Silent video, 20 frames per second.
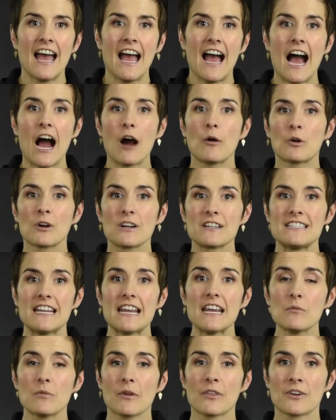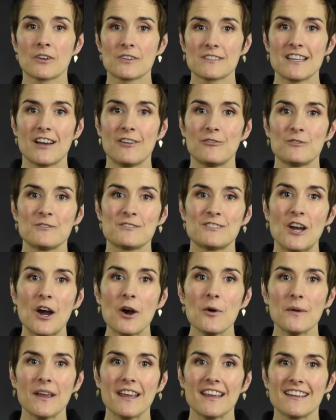how her date with herself was
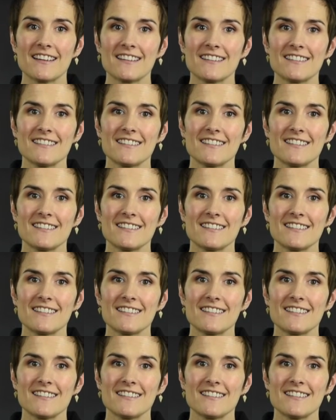going.